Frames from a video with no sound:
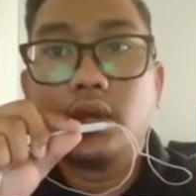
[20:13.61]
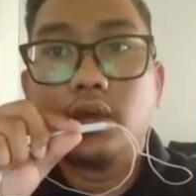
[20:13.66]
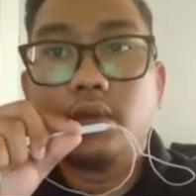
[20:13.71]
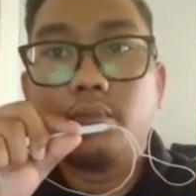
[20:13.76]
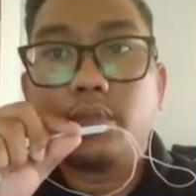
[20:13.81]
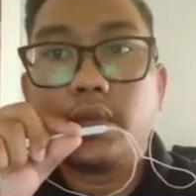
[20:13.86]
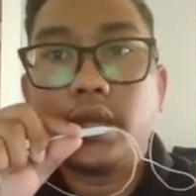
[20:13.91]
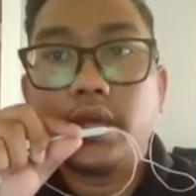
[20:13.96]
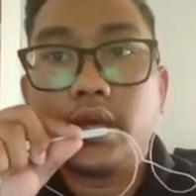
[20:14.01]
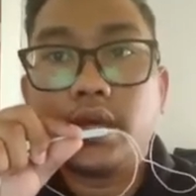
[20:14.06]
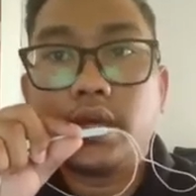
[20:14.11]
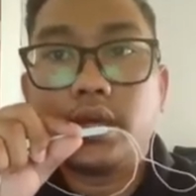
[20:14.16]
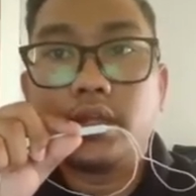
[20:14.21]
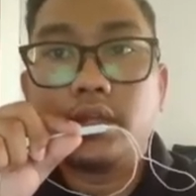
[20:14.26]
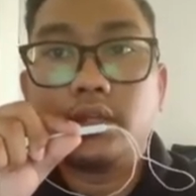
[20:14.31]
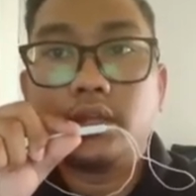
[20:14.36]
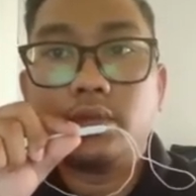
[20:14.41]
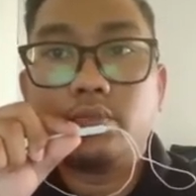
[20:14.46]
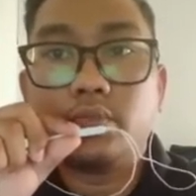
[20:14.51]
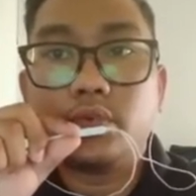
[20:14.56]

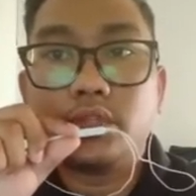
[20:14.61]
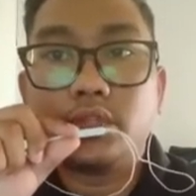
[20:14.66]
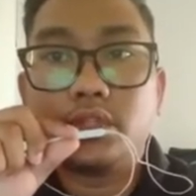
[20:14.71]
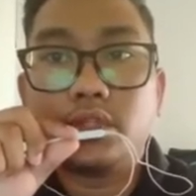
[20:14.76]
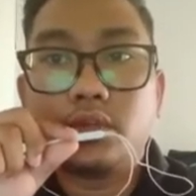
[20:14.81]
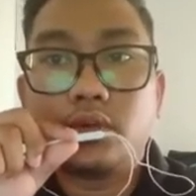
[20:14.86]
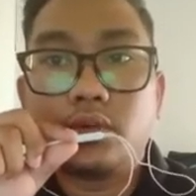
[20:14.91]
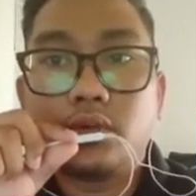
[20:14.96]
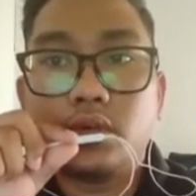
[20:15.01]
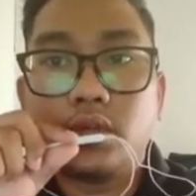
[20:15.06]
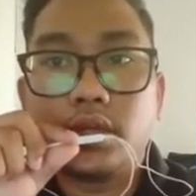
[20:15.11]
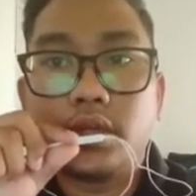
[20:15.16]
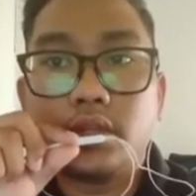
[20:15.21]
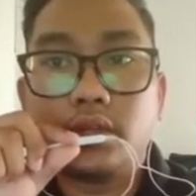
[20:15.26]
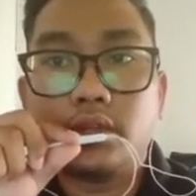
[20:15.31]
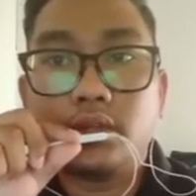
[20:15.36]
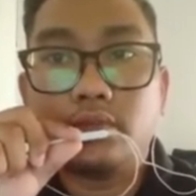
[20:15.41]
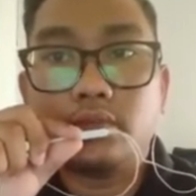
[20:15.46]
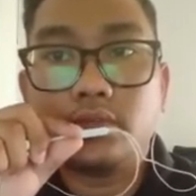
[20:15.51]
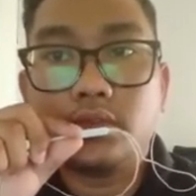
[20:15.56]
play an important role
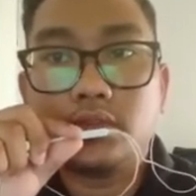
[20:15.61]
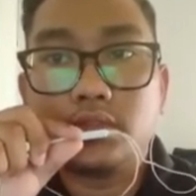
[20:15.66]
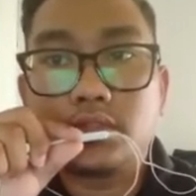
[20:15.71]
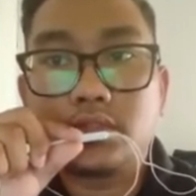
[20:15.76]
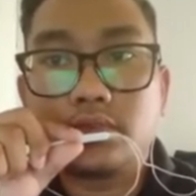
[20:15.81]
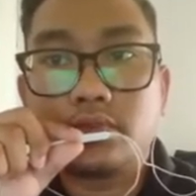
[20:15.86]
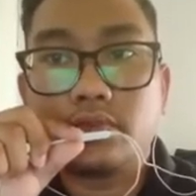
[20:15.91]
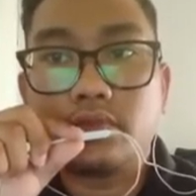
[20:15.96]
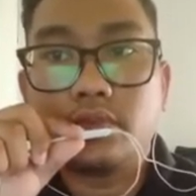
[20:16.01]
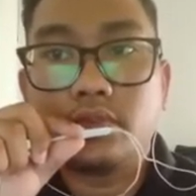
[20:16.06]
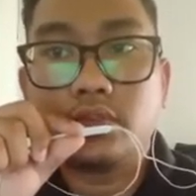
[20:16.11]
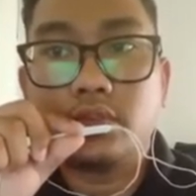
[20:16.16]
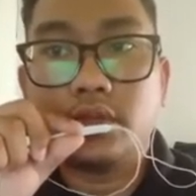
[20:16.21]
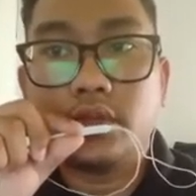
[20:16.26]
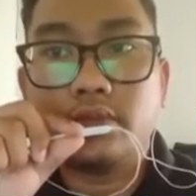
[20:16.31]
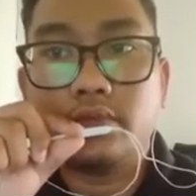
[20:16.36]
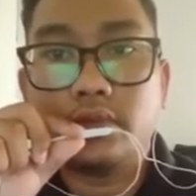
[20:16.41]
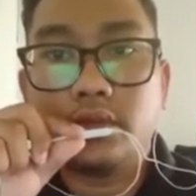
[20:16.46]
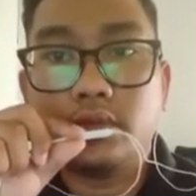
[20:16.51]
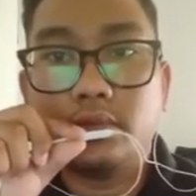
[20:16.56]
and influence food
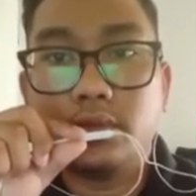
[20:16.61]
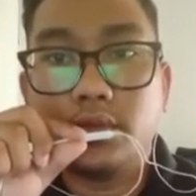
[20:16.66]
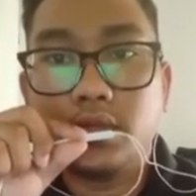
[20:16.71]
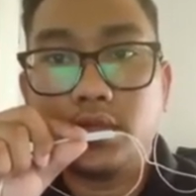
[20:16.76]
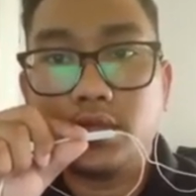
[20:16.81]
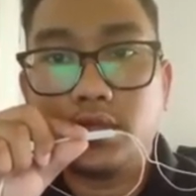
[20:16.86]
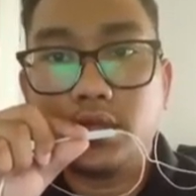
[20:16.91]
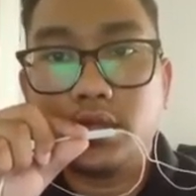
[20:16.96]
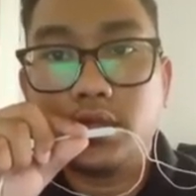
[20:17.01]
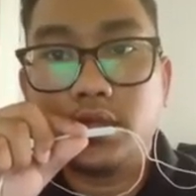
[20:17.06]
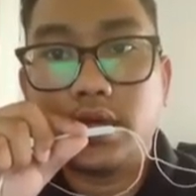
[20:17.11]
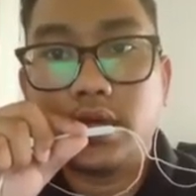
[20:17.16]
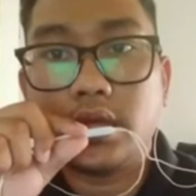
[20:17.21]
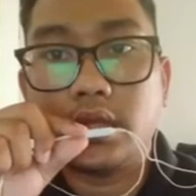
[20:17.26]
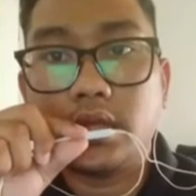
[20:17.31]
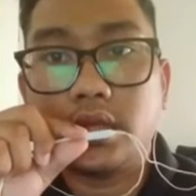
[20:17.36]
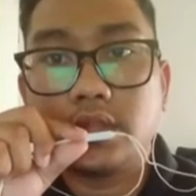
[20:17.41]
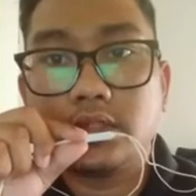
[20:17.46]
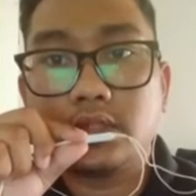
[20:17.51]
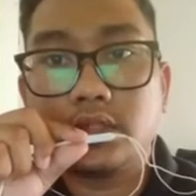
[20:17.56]
availability
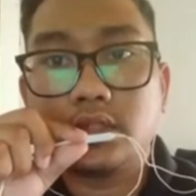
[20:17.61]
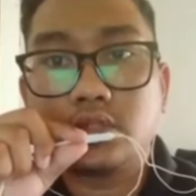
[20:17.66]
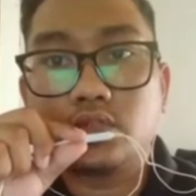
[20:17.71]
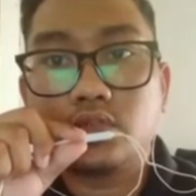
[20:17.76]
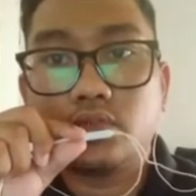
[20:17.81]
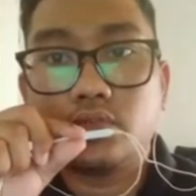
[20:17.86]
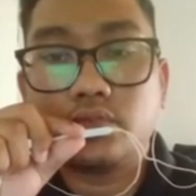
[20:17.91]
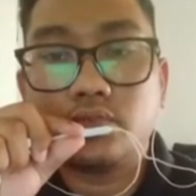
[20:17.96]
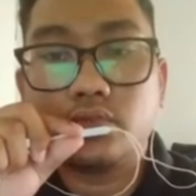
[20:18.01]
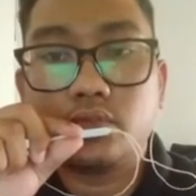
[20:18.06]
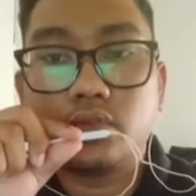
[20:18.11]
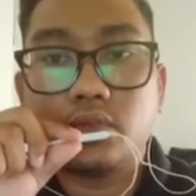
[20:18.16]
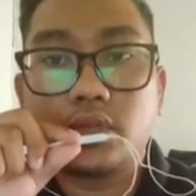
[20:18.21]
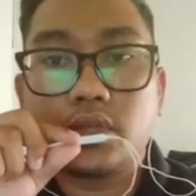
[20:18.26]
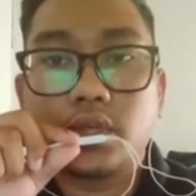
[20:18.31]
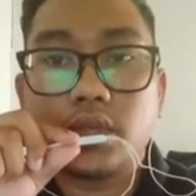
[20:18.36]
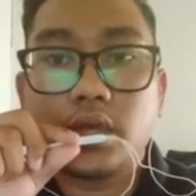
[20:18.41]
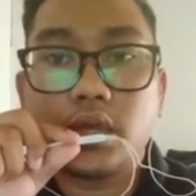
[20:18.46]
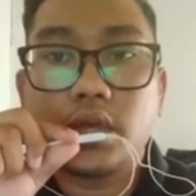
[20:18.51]
and access to food,